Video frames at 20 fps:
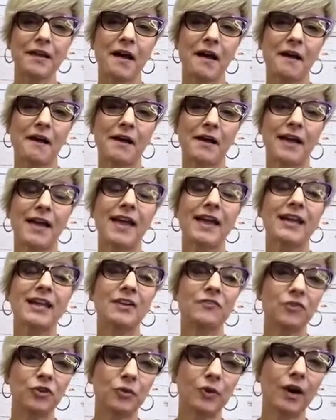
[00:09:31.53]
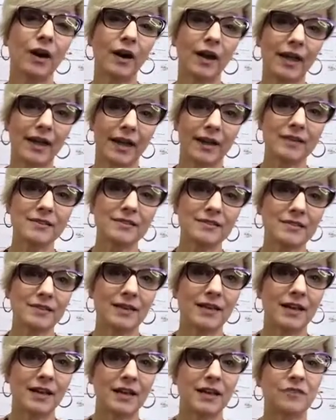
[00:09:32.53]
Uh, and if you are a guest,
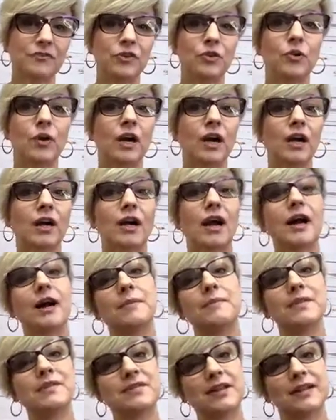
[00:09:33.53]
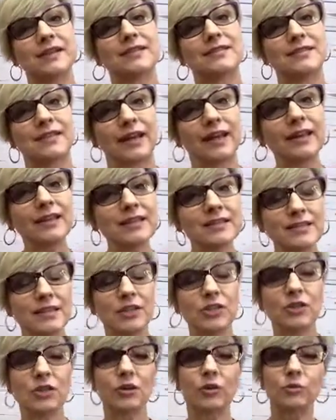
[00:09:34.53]
if you are um, not a stylist
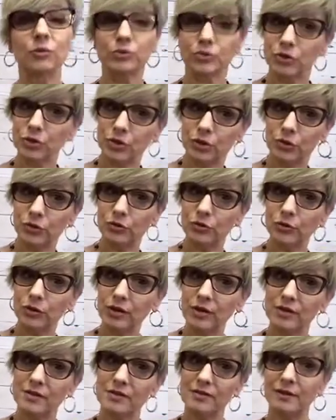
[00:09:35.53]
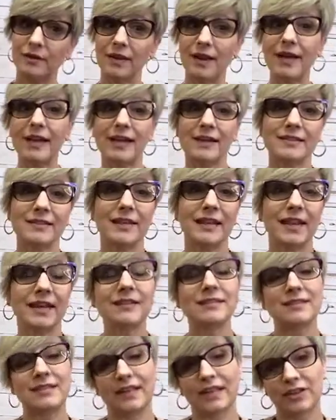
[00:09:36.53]
and you go to the salon as a
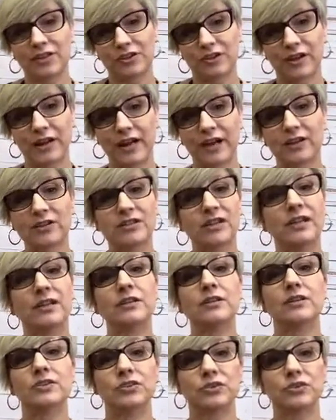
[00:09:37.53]
guest to get your hair done,